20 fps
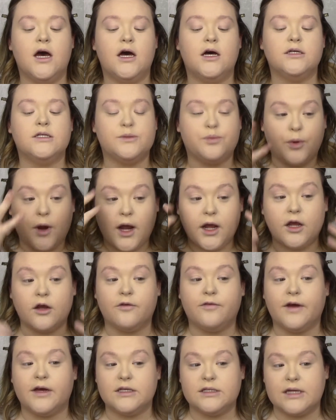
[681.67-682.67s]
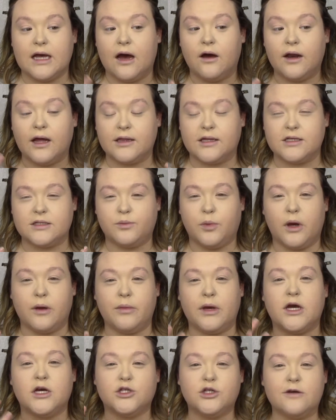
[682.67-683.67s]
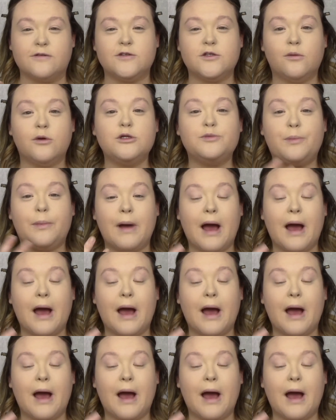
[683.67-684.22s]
spraying your face down at this point because you have so much,